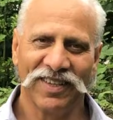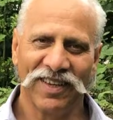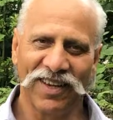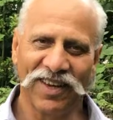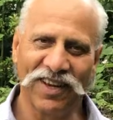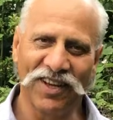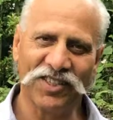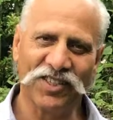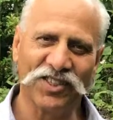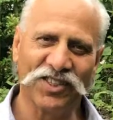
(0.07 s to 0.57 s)

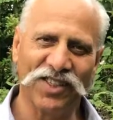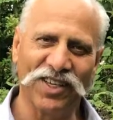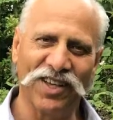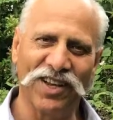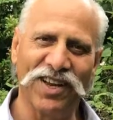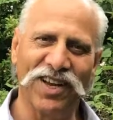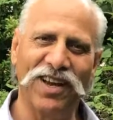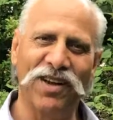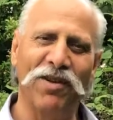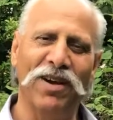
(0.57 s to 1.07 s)

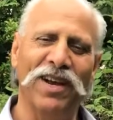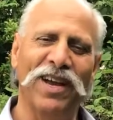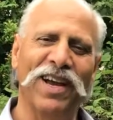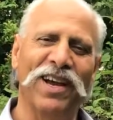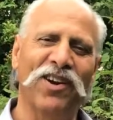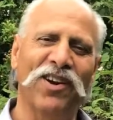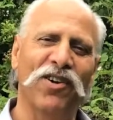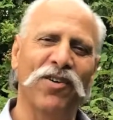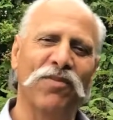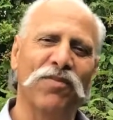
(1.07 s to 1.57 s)
Assalamu
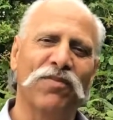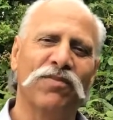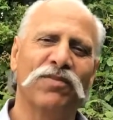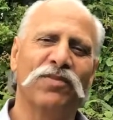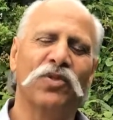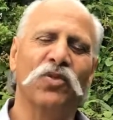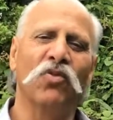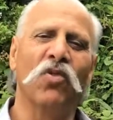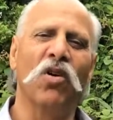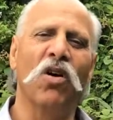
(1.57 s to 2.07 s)
alaikum
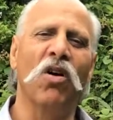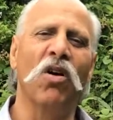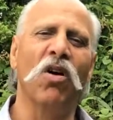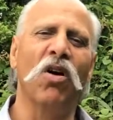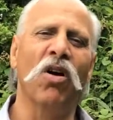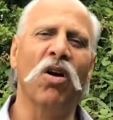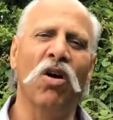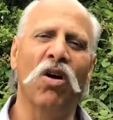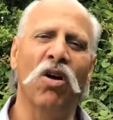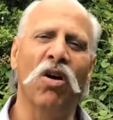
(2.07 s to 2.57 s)
to
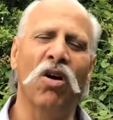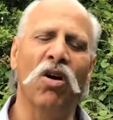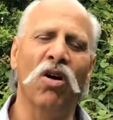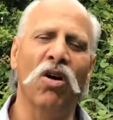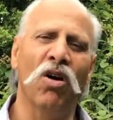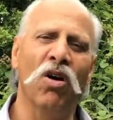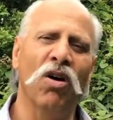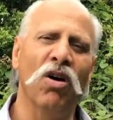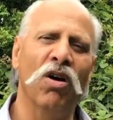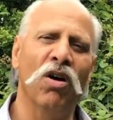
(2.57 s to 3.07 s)

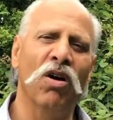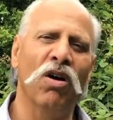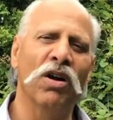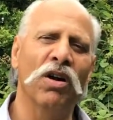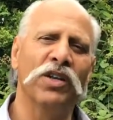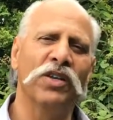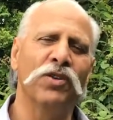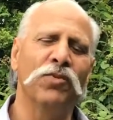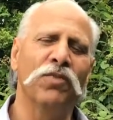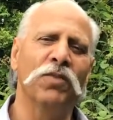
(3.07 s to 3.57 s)
all
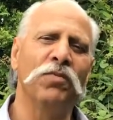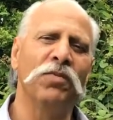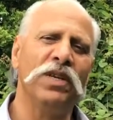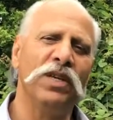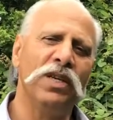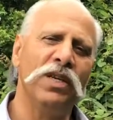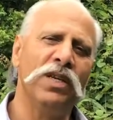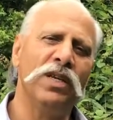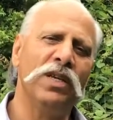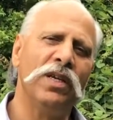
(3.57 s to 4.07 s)
human
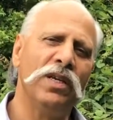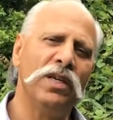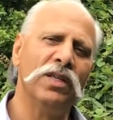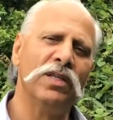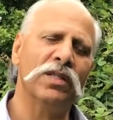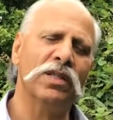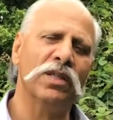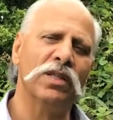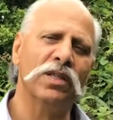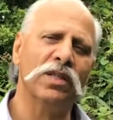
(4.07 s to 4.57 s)

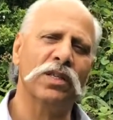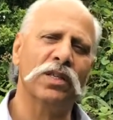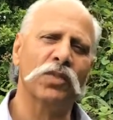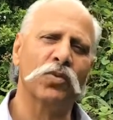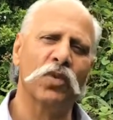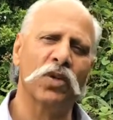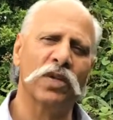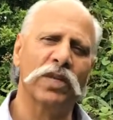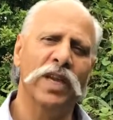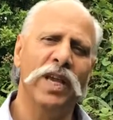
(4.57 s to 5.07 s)
beings in this
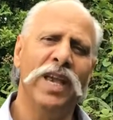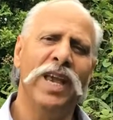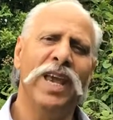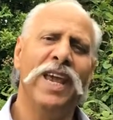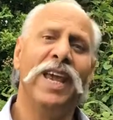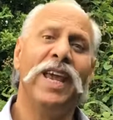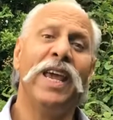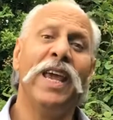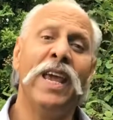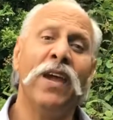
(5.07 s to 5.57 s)
world.
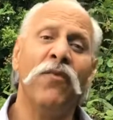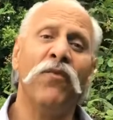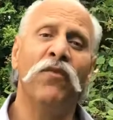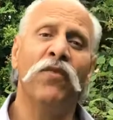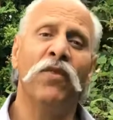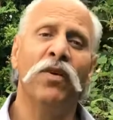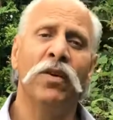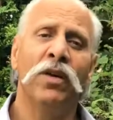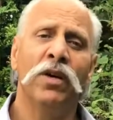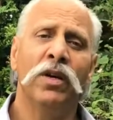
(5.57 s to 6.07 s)

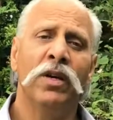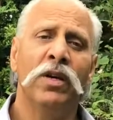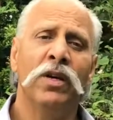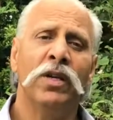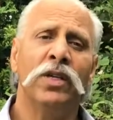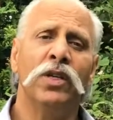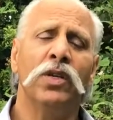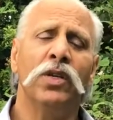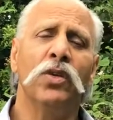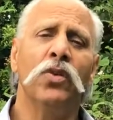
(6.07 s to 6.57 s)
If
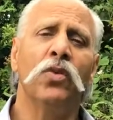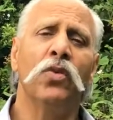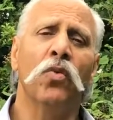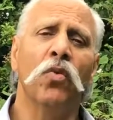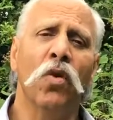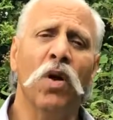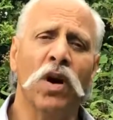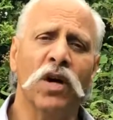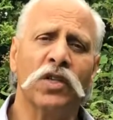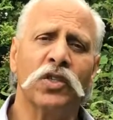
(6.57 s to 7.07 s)
you
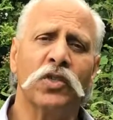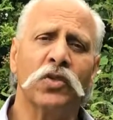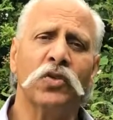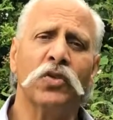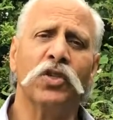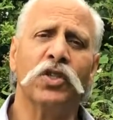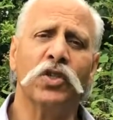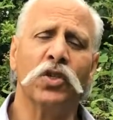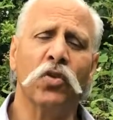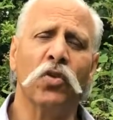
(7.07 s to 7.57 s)
want to
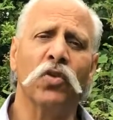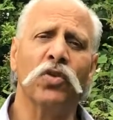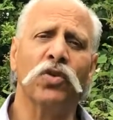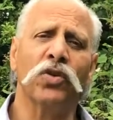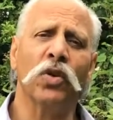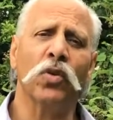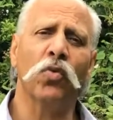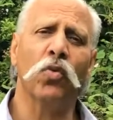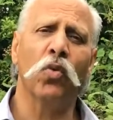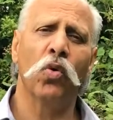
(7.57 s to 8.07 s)
show
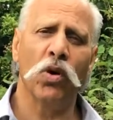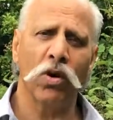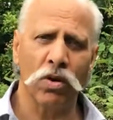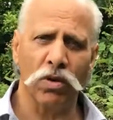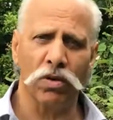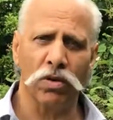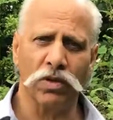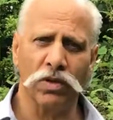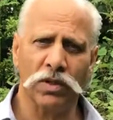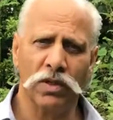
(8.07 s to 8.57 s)
the
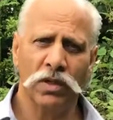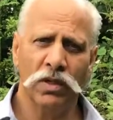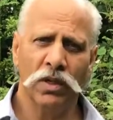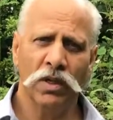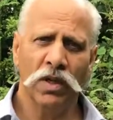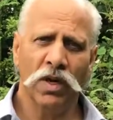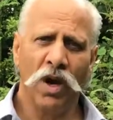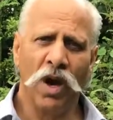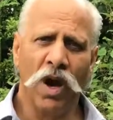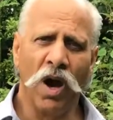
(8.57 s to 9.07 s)
world
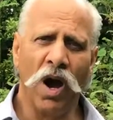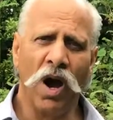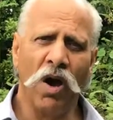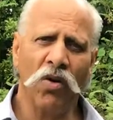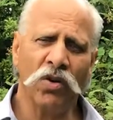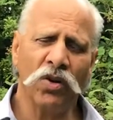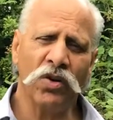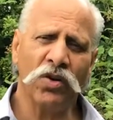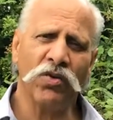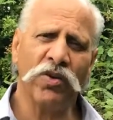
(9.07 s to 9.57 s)

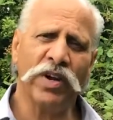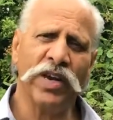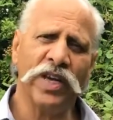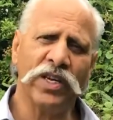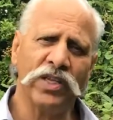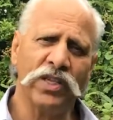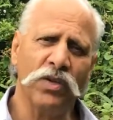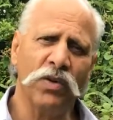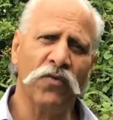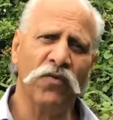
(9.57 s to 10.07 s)
how
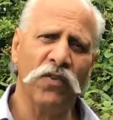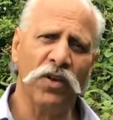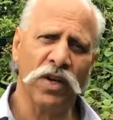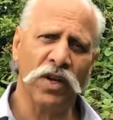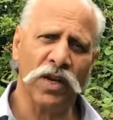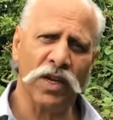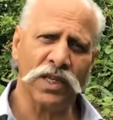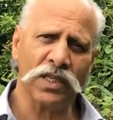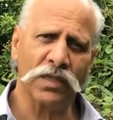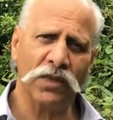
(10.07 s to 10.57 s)
great your
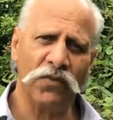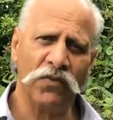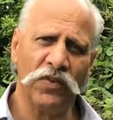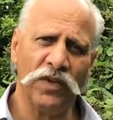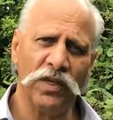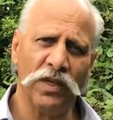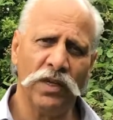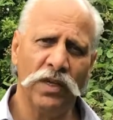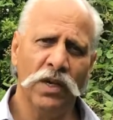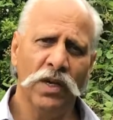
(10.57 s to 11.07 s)

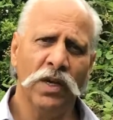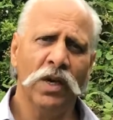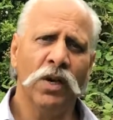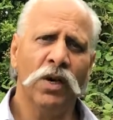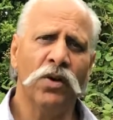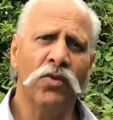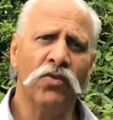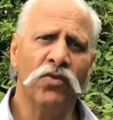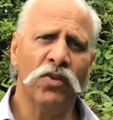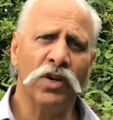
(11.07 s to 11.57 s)
philosophy,
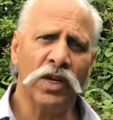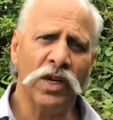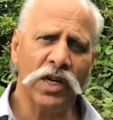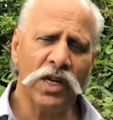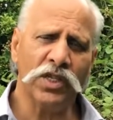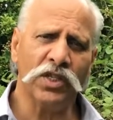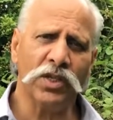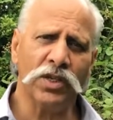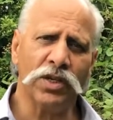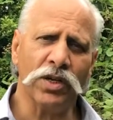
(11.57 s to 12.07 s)

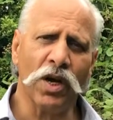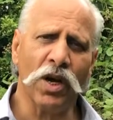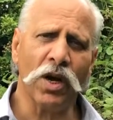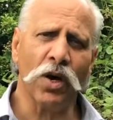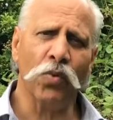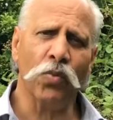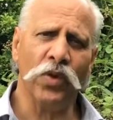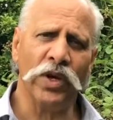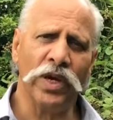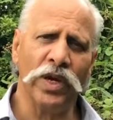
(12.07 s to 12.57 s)
religion,
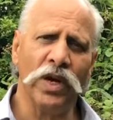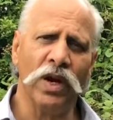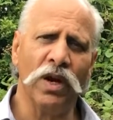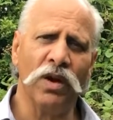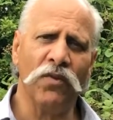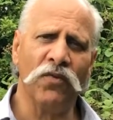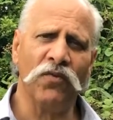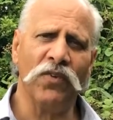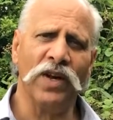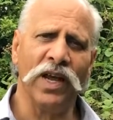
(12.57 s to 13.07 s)
or way
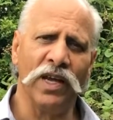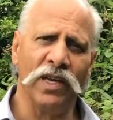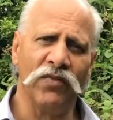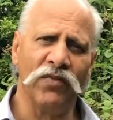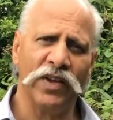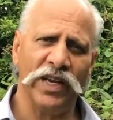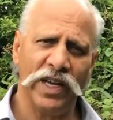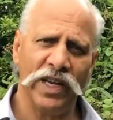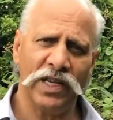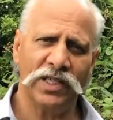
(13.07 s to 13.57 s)
of life
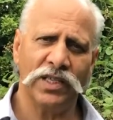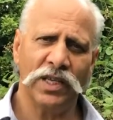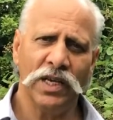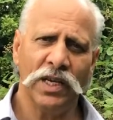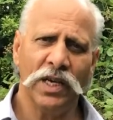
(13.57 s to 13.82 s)
is,